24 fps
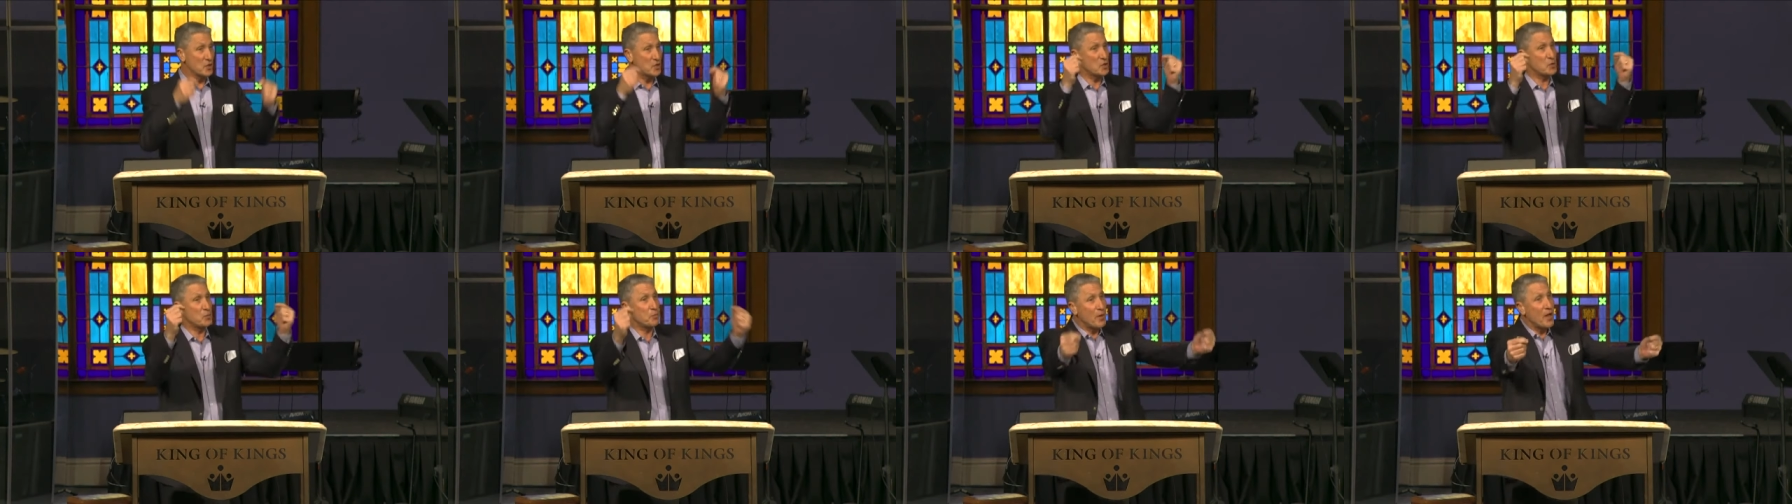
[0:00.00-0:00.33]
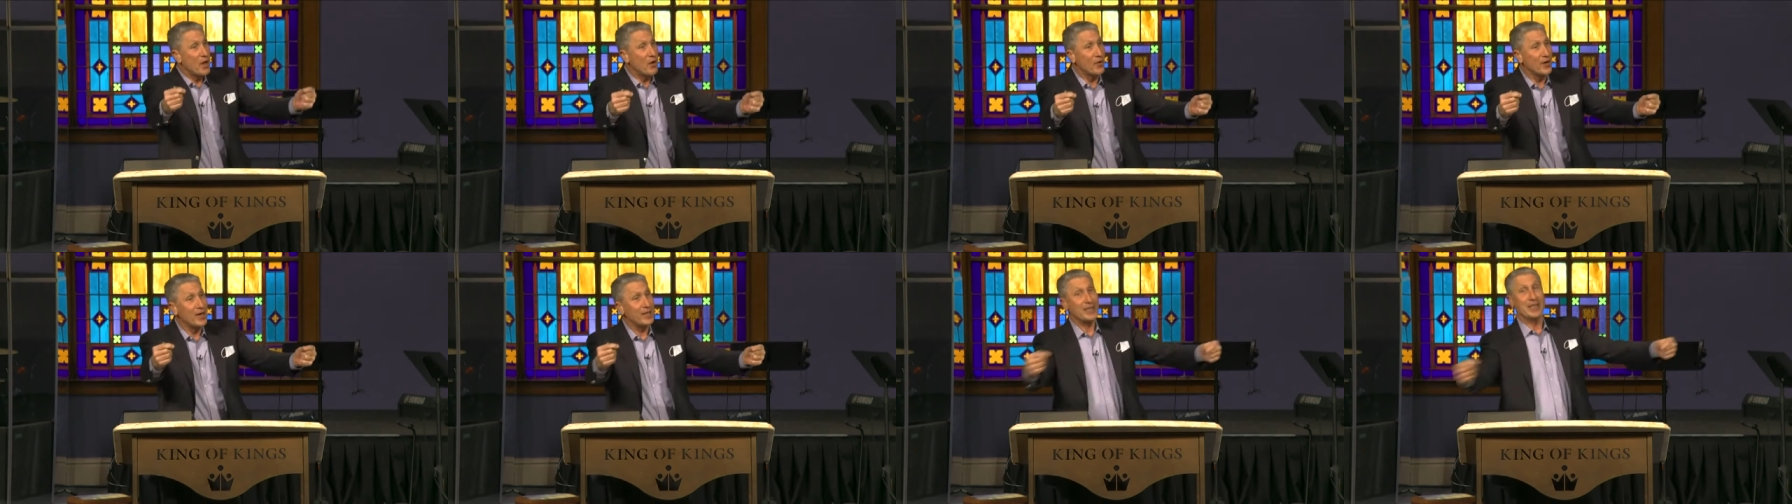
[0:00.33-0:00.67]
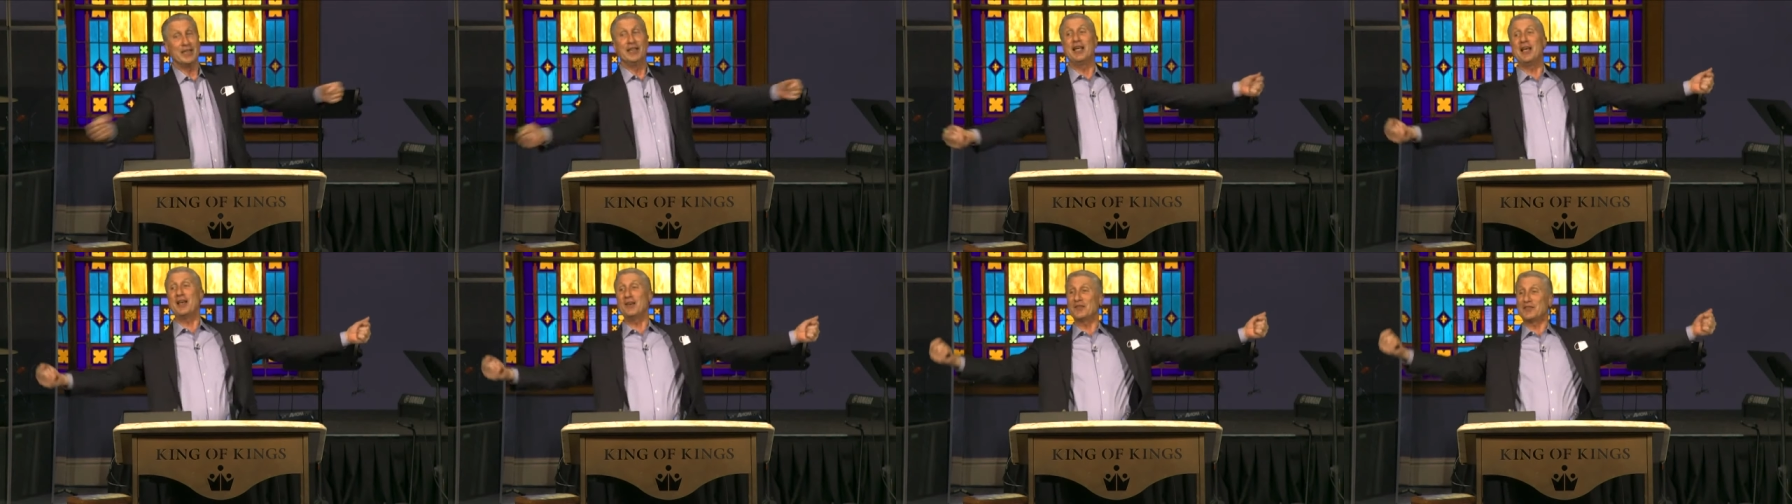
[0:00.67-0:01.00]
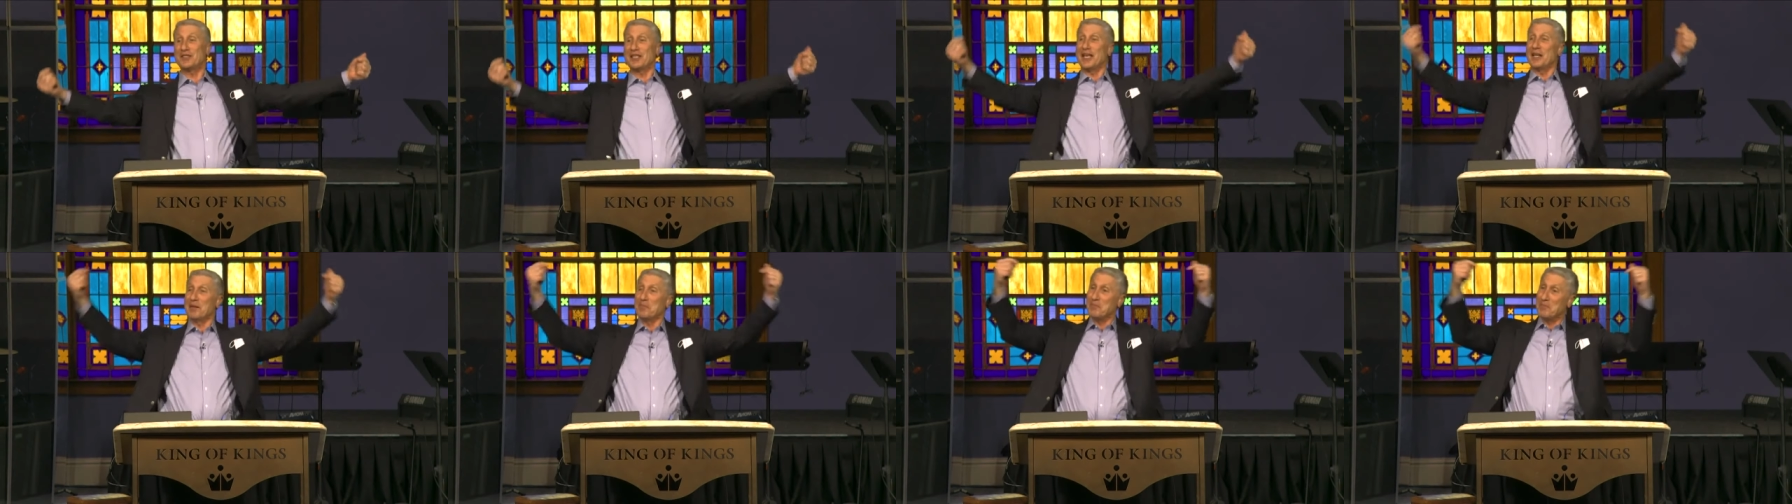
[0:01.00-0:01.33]
the Spirit
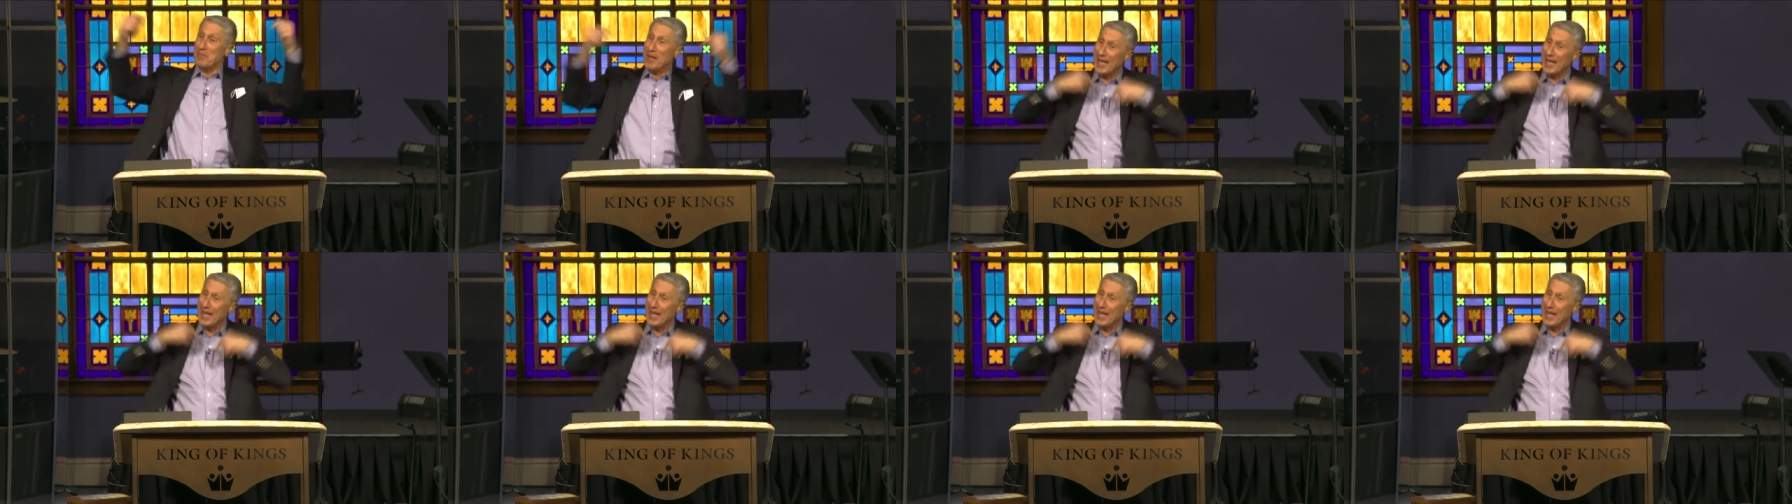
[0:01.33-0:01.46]
lives in